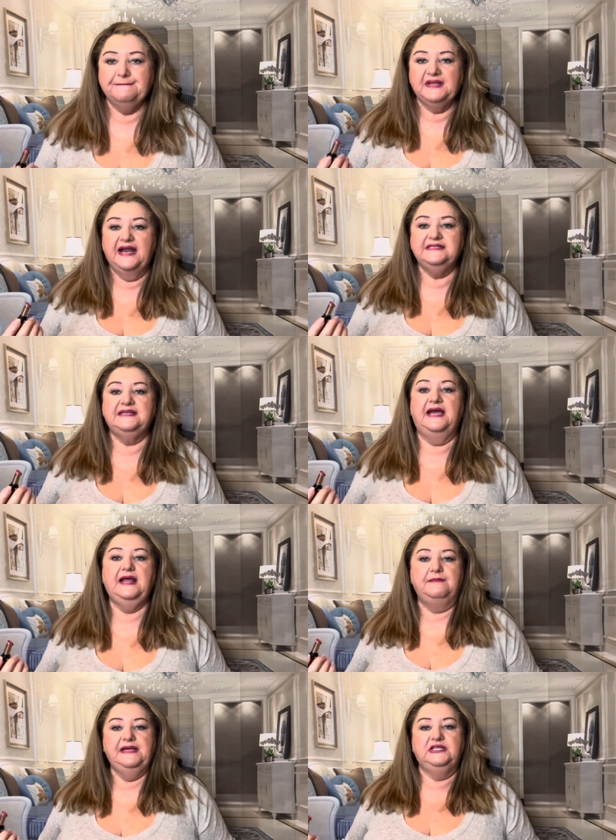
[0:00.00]
I
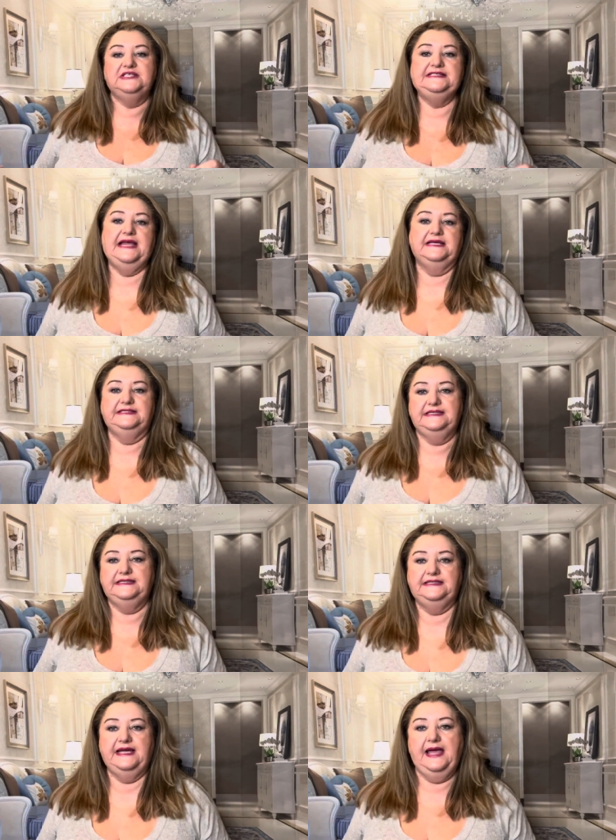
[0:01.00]
decided I'd be a little sexy
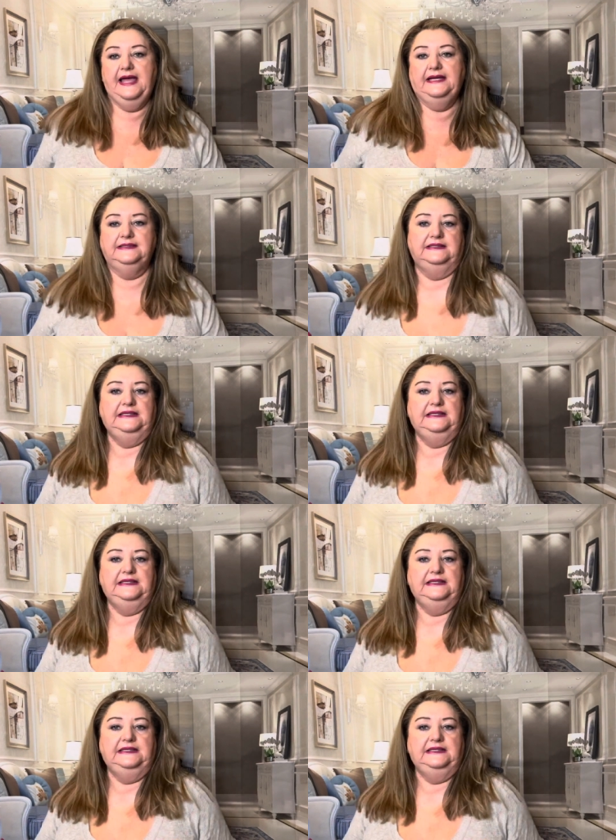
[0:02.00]
today.